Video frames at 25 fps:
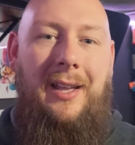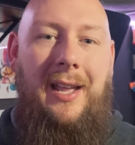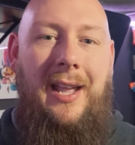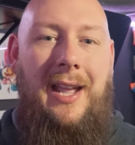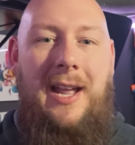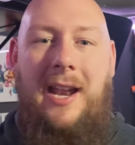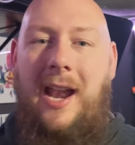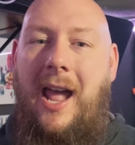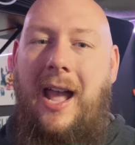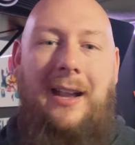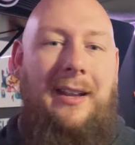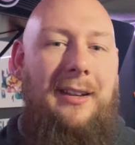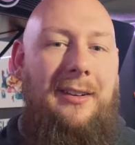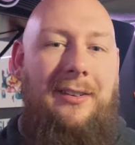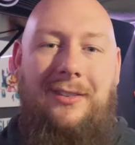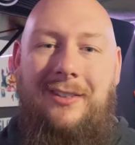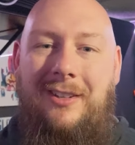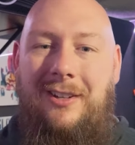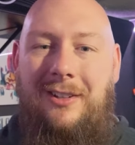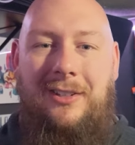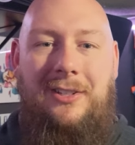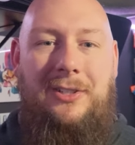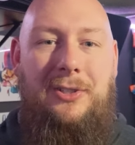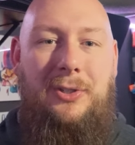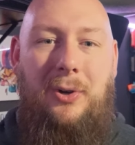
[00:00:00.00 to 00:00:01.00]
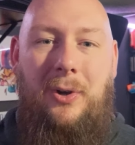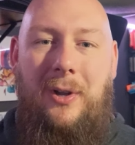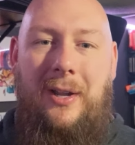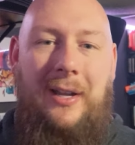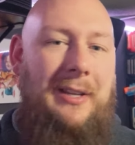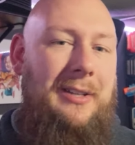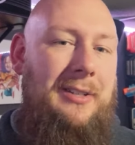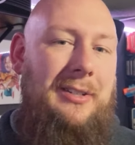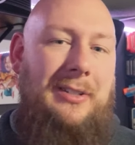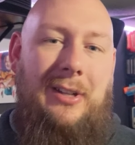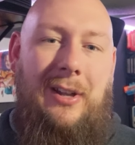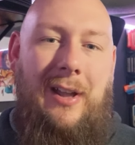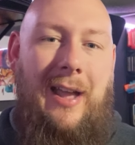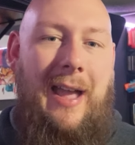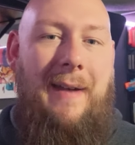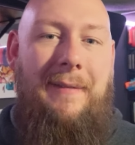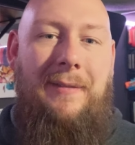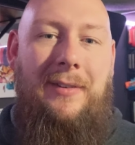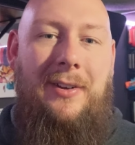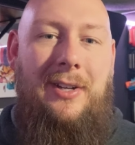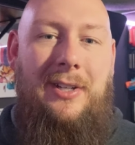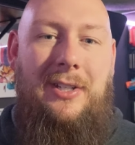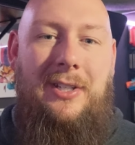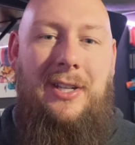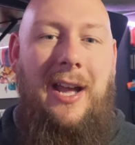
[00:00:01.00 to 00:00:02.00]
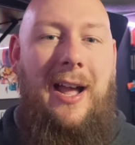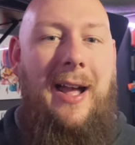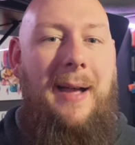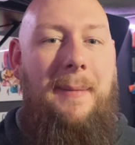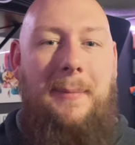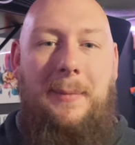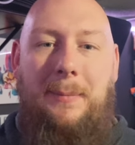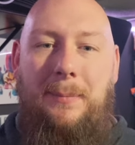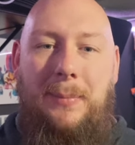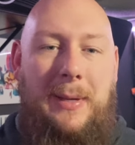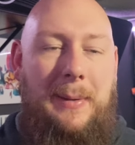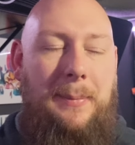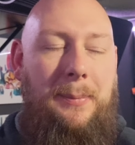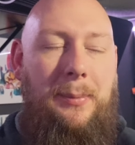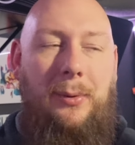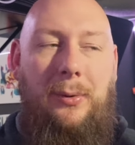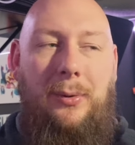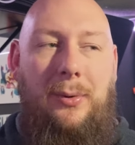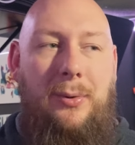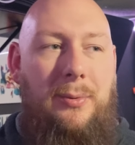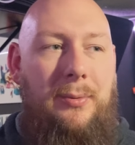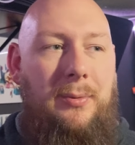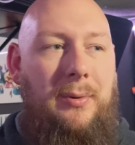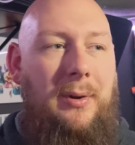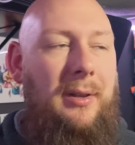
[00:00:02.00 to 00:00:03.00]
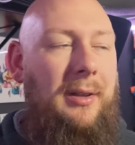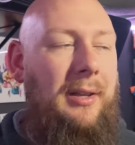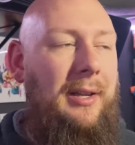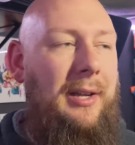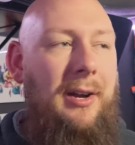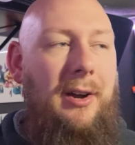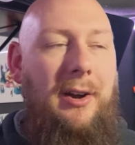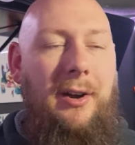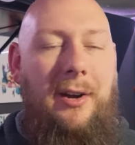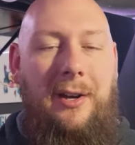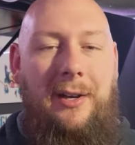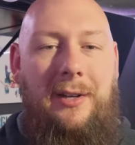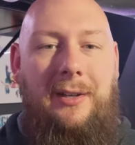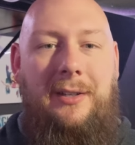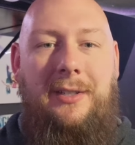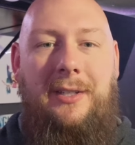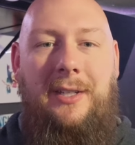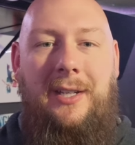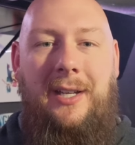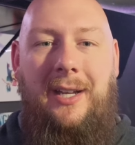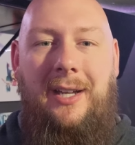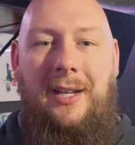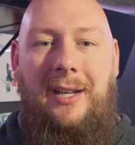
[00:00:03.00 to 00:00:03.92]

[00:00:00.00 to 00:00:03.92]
And I can still enjoy it and still have a good time. And people who really aren't